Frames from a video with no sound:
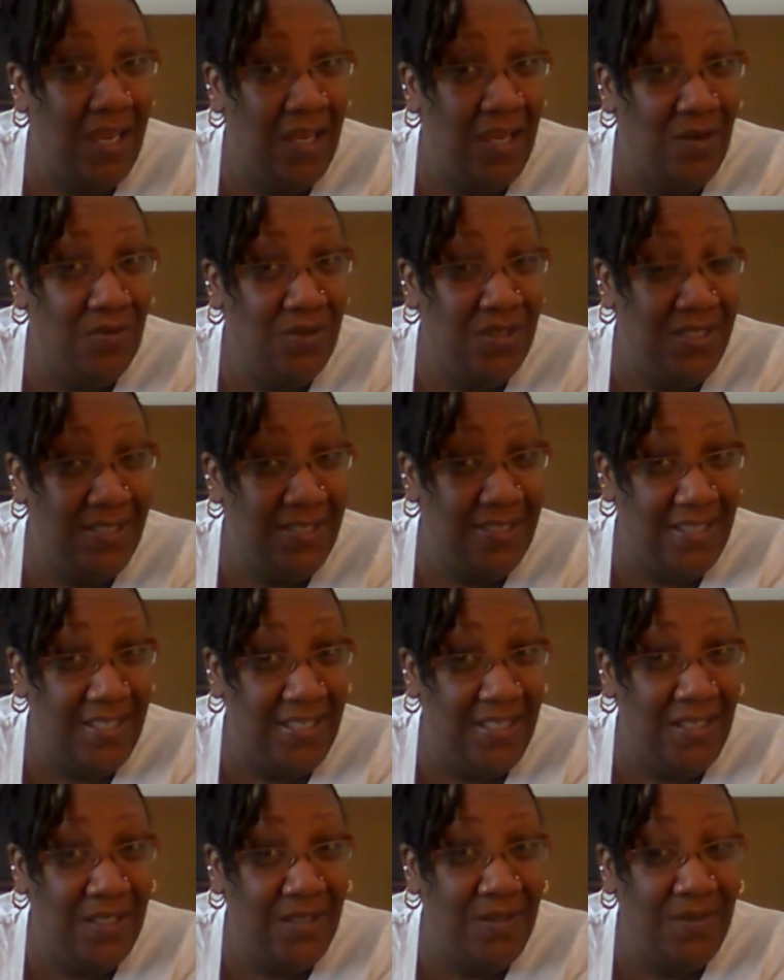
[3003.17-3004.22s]
energy
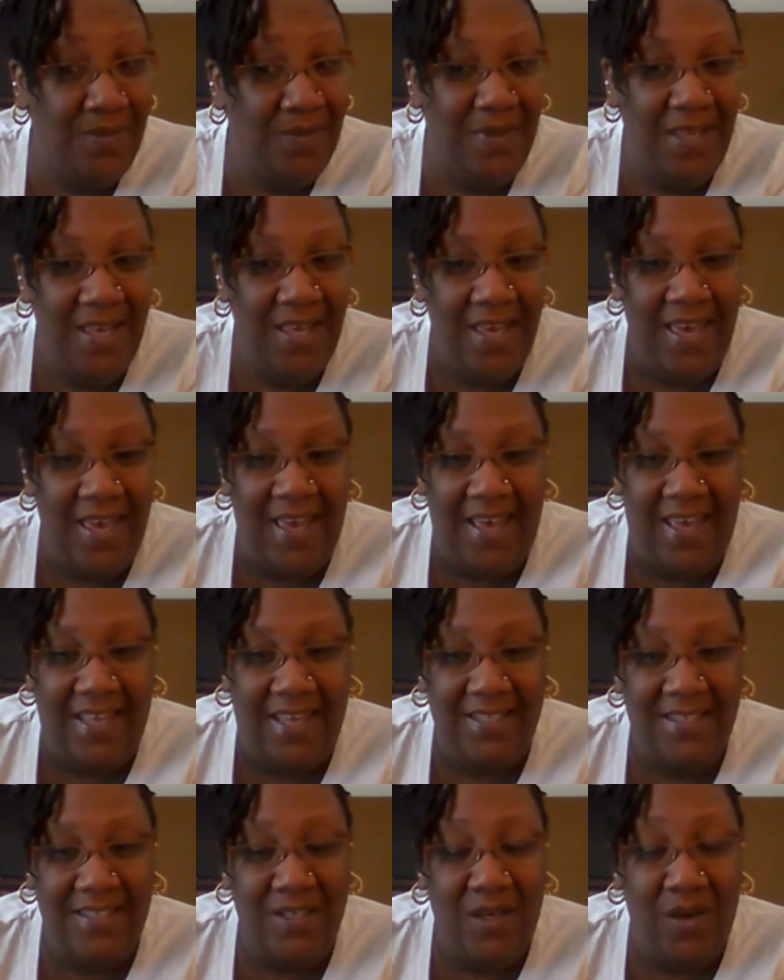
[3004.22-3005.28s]
still.
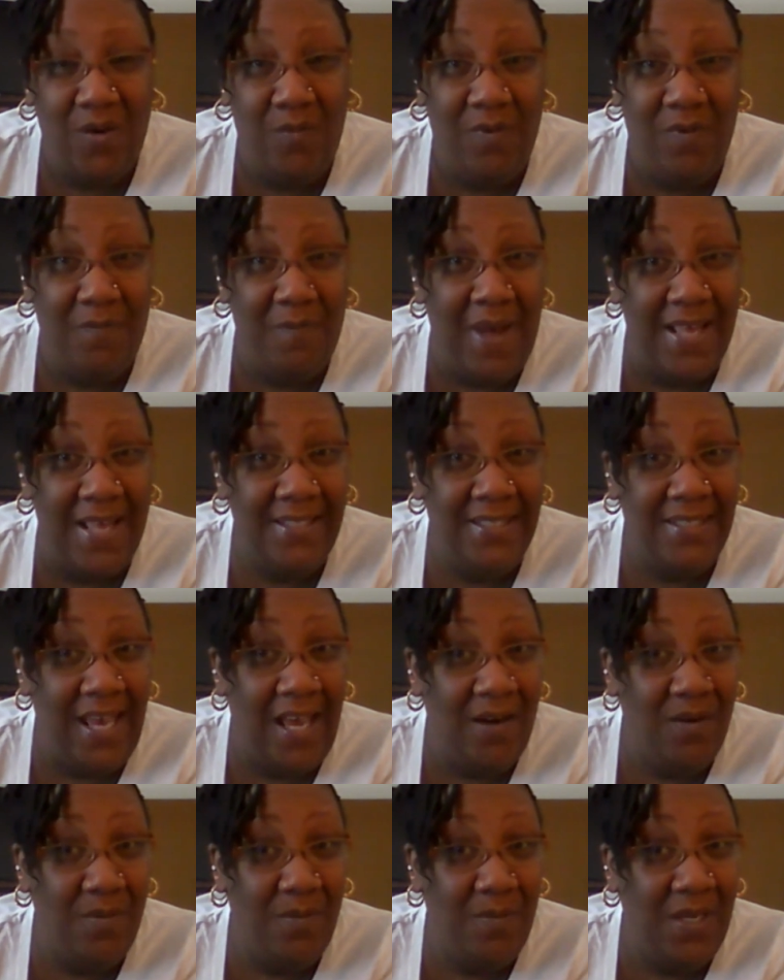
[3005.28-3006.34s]
And so with my
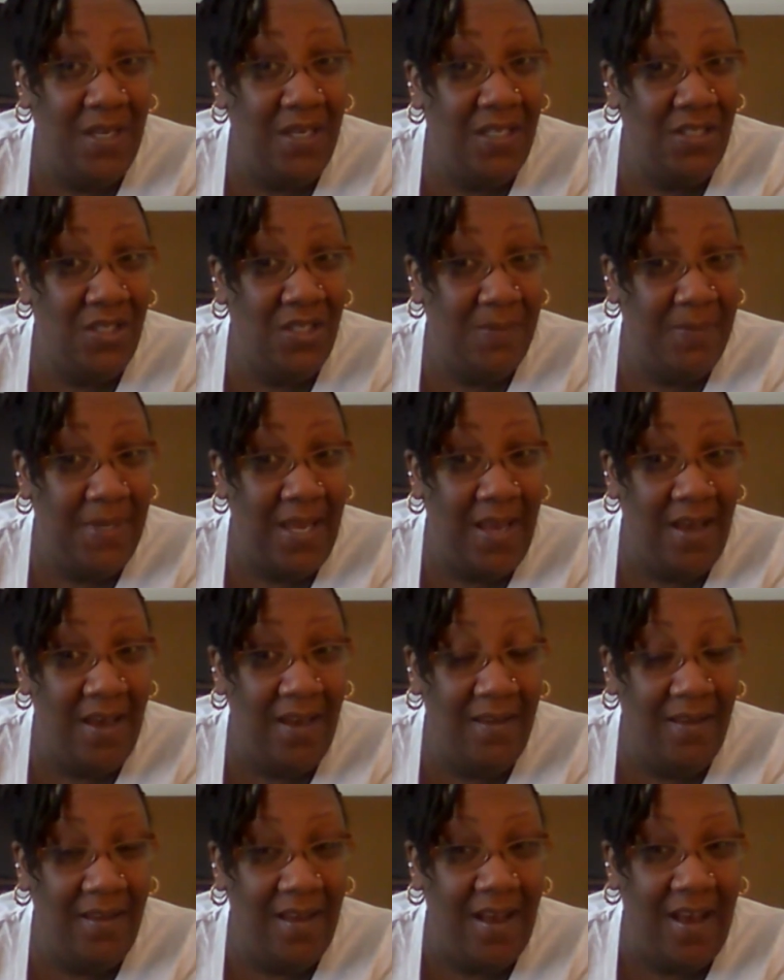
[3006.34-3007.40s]
Saturn being in
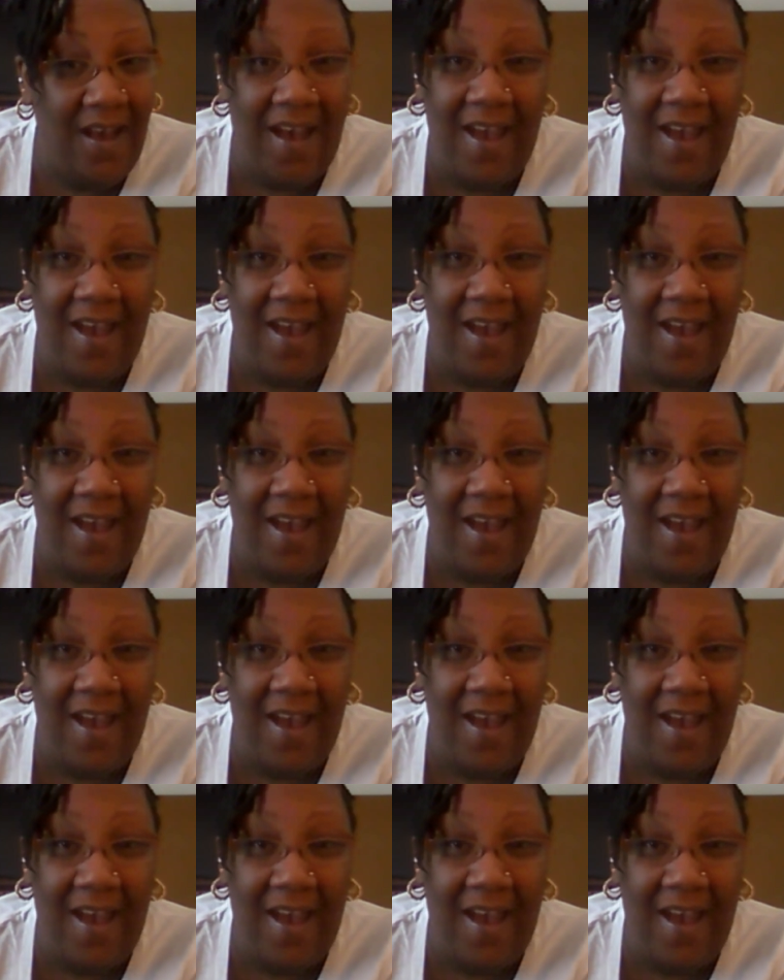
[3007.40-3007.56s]
Gemini,